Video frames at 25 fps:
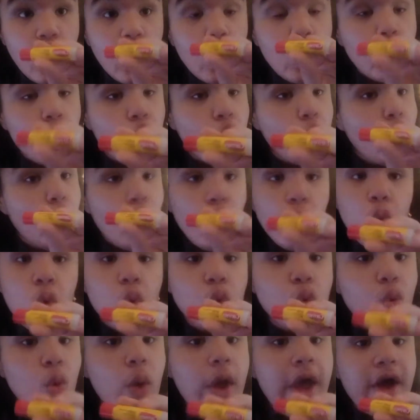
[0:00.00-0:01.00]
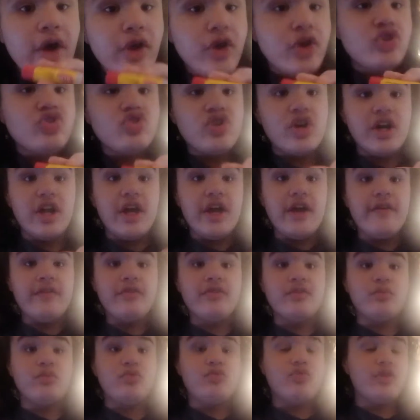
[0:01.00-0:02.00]
who who out here trying to have
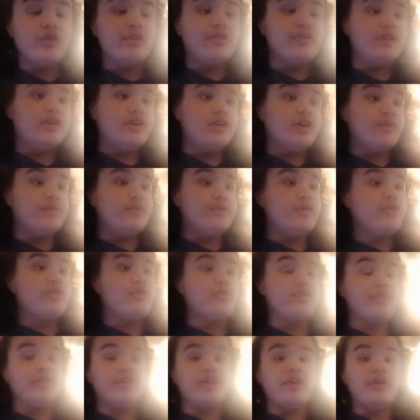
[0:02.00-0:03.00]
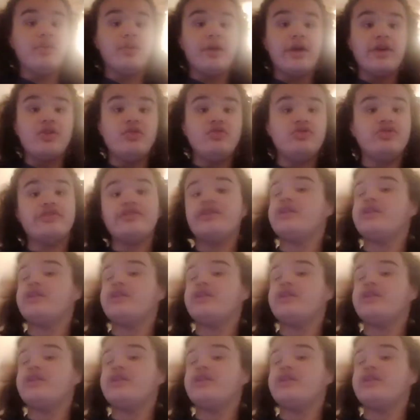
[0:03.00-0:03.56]
some crusty lips? Your crusty lips like you just